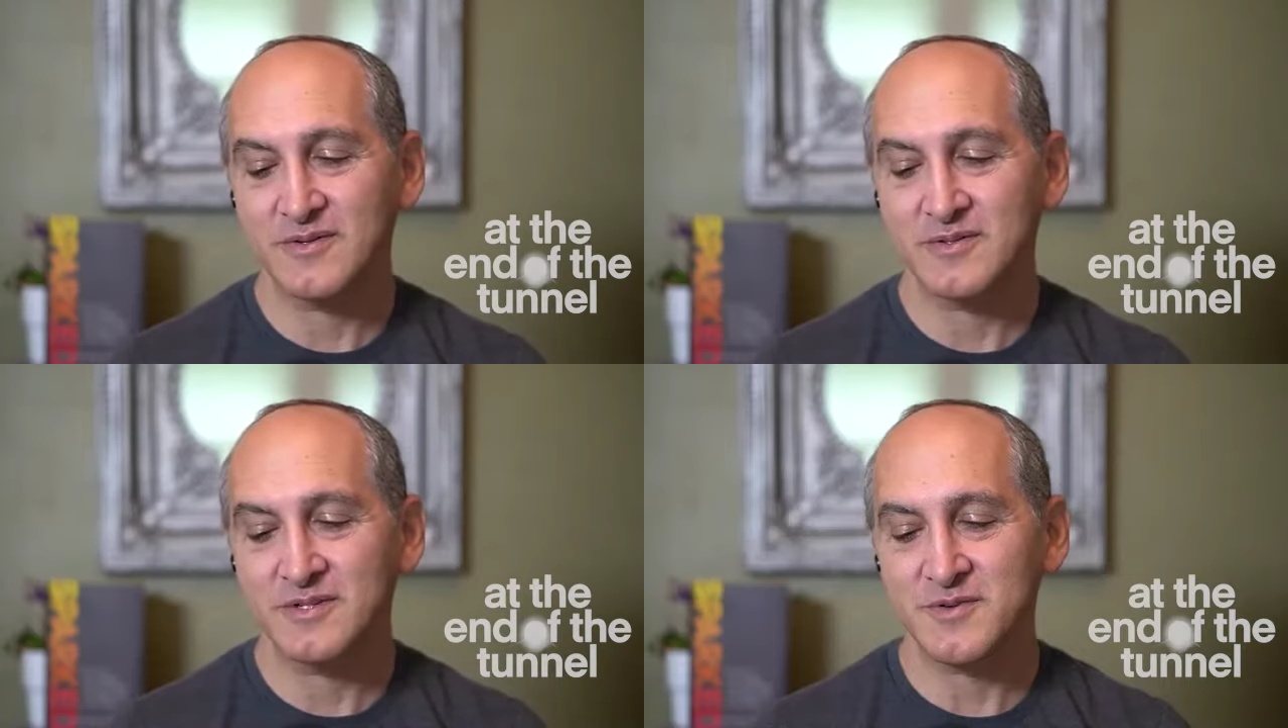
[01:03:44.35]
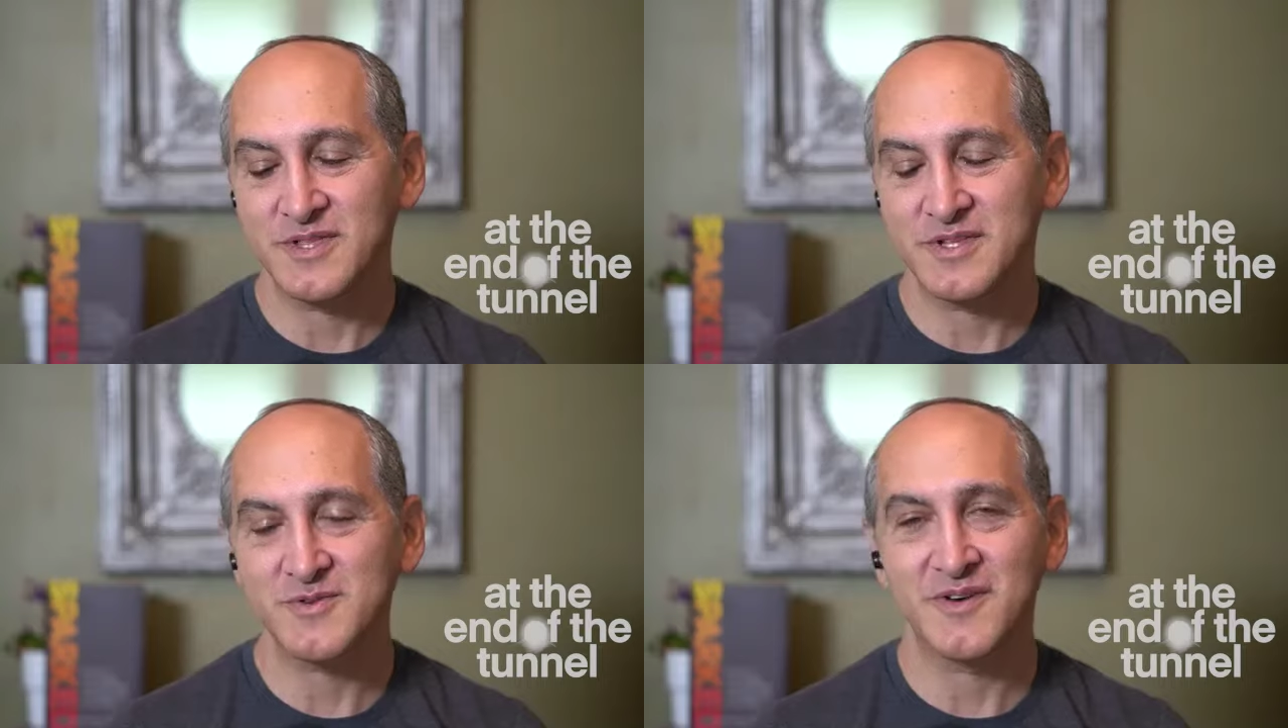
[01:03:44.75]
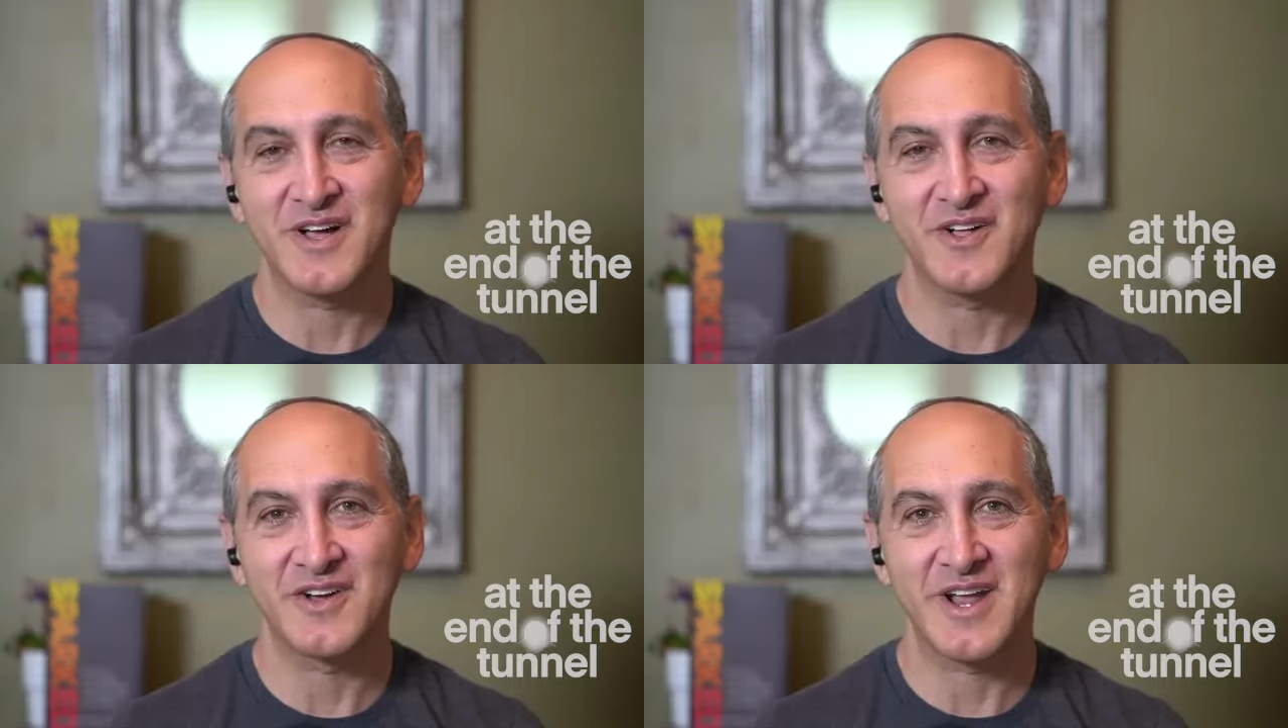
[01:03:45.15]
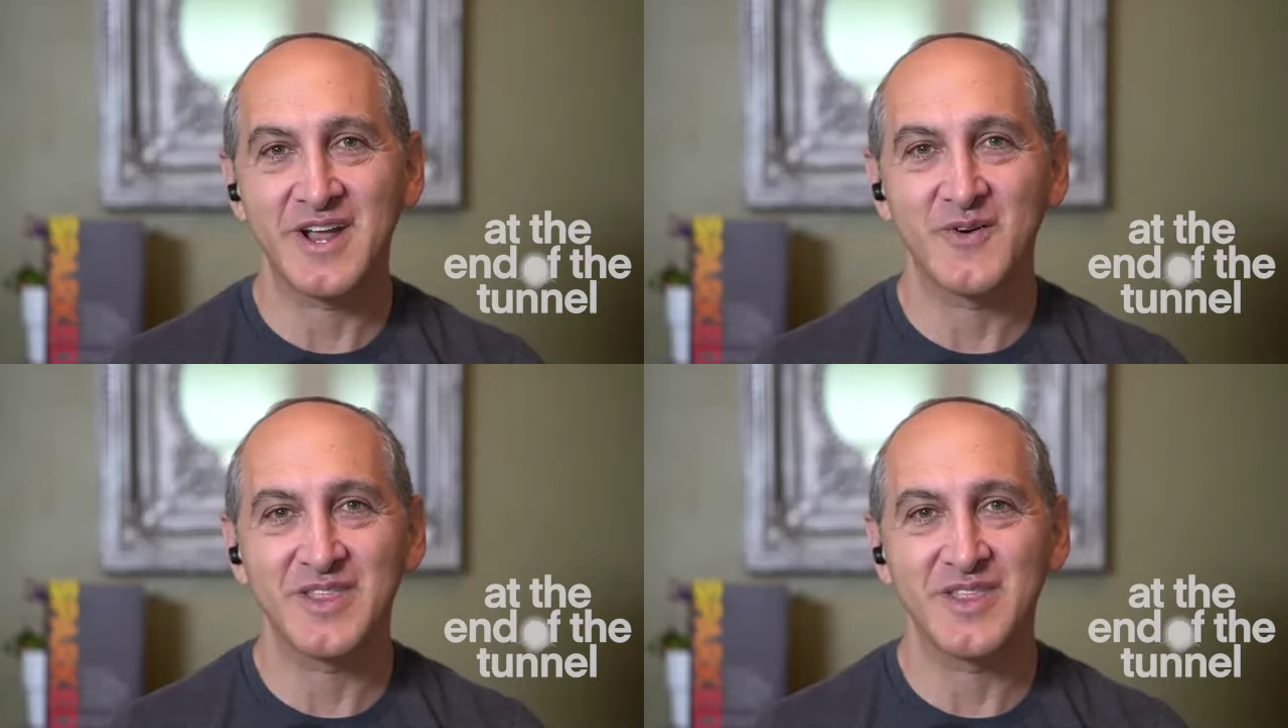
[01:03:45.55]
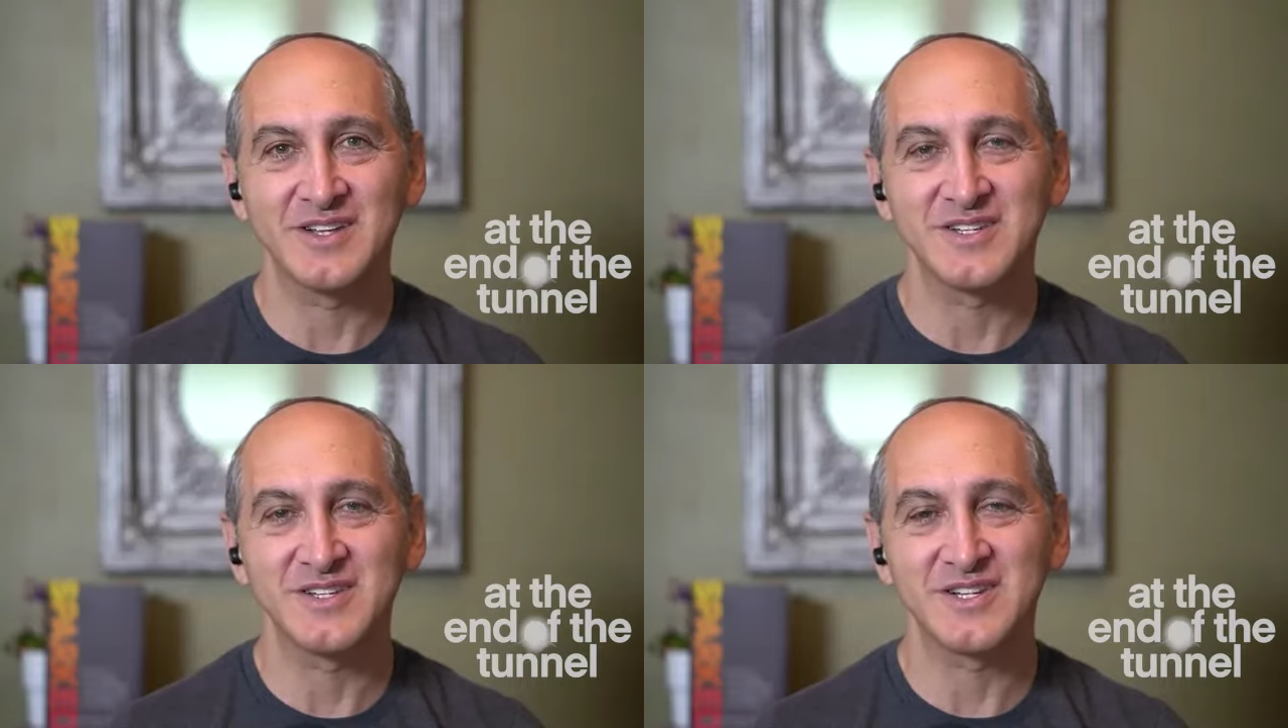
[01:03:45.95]
doing the $12 an hour
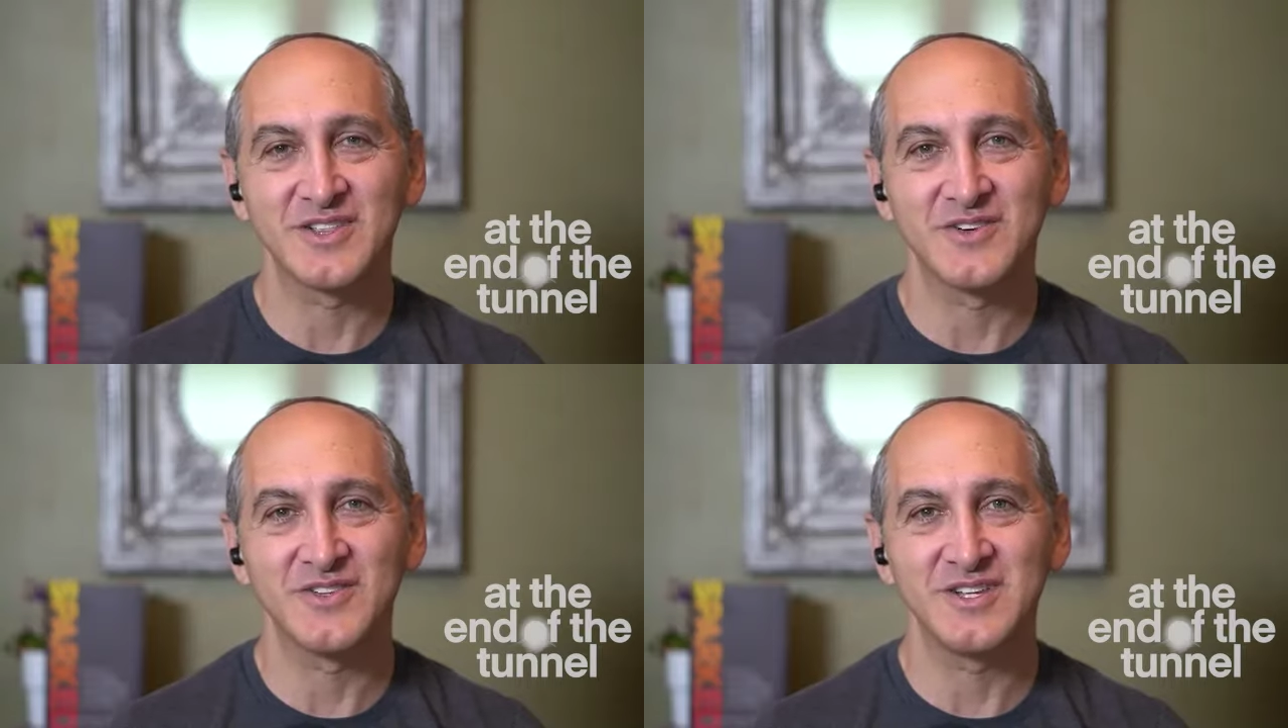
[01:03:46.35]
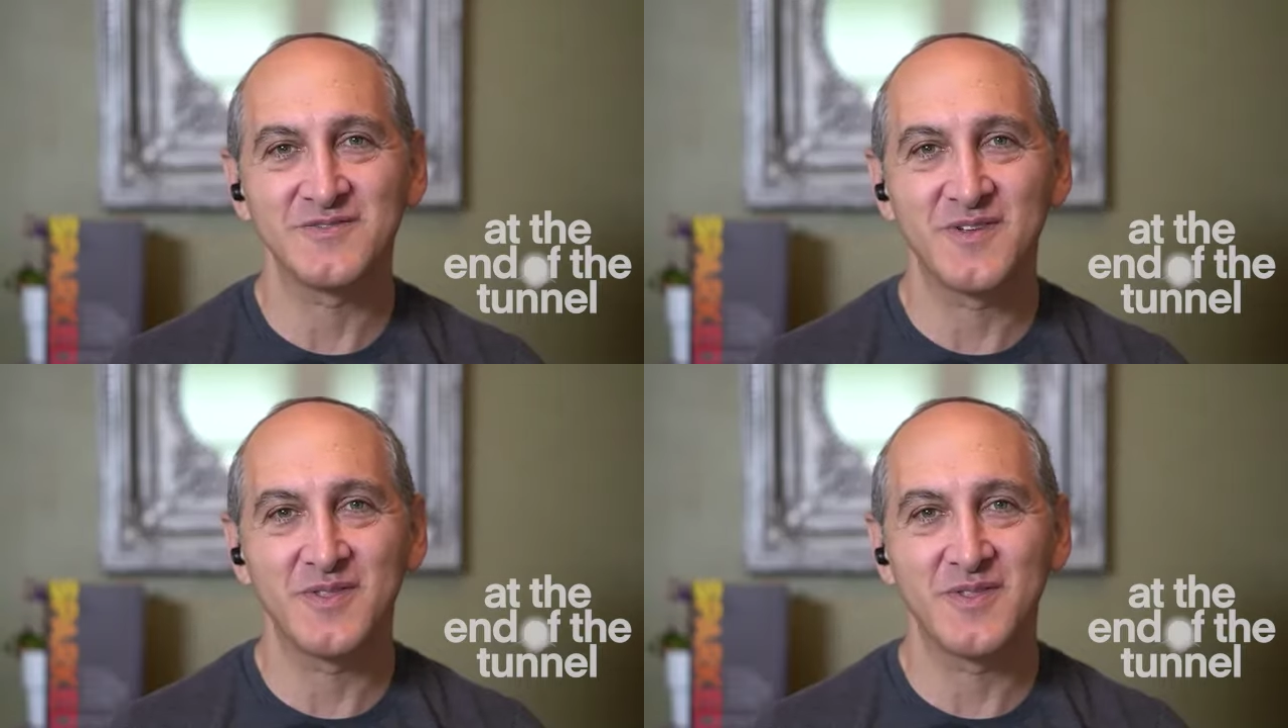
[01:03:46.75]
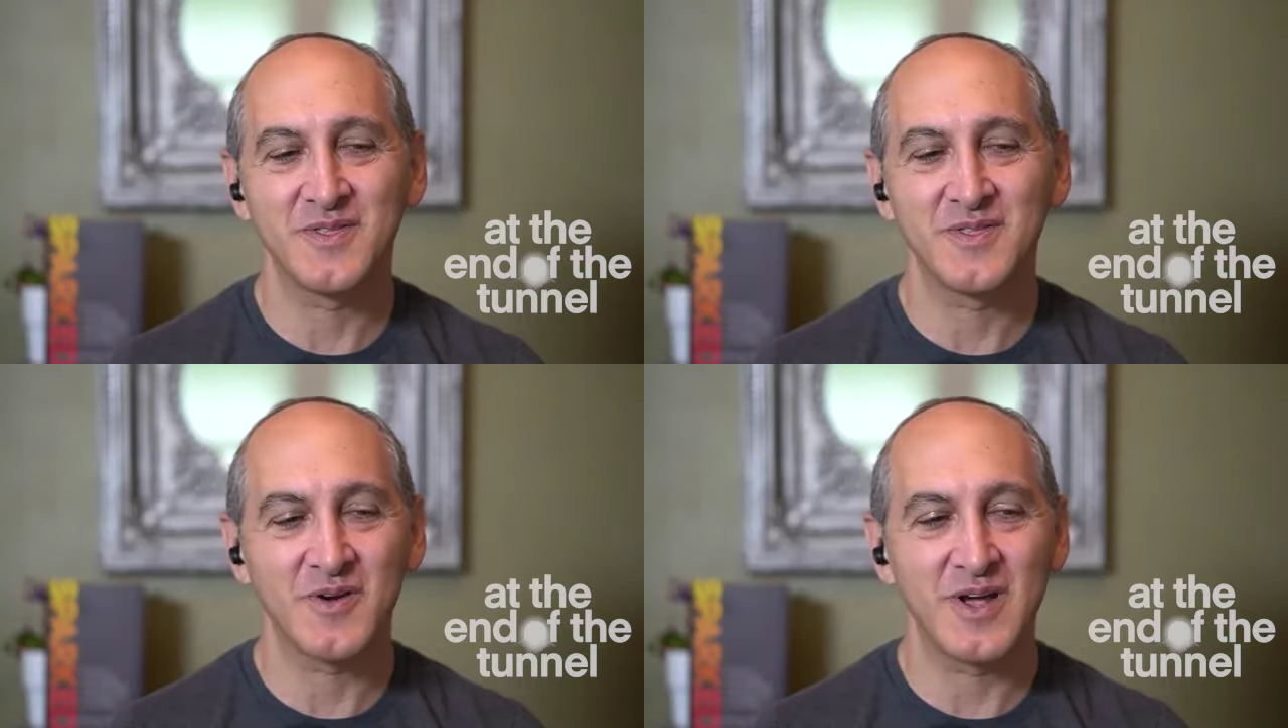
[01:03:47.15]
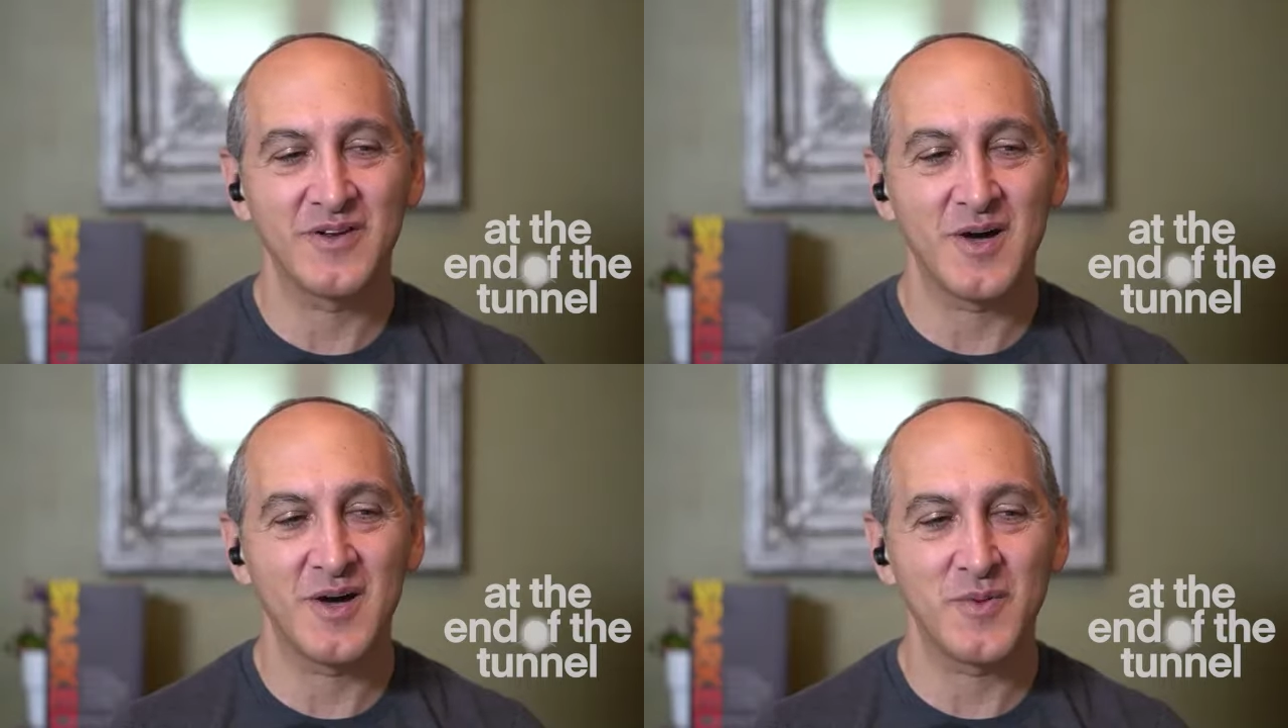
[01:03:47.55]
thing just to learn this from the ground up.